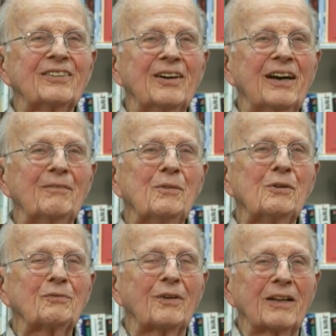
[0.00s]
So I
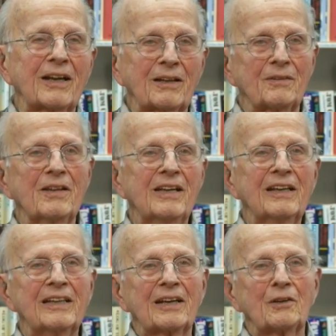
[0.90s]
moved forward
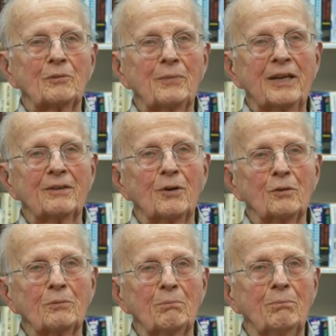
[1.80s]
like I was made of
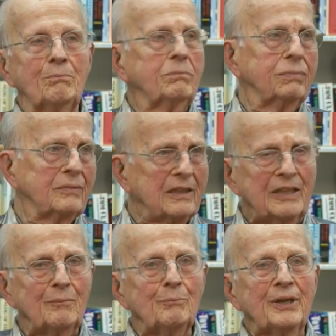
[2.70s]
old
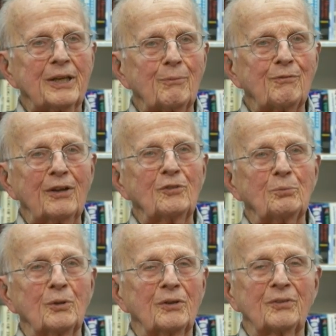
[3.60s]
beat-up
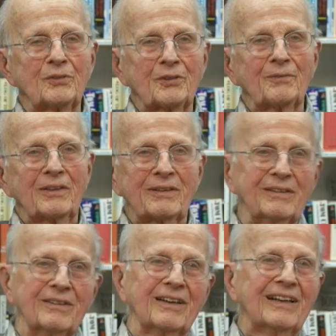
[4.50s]
fence boards or
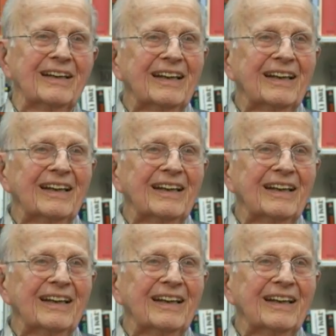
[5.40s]
something, you know.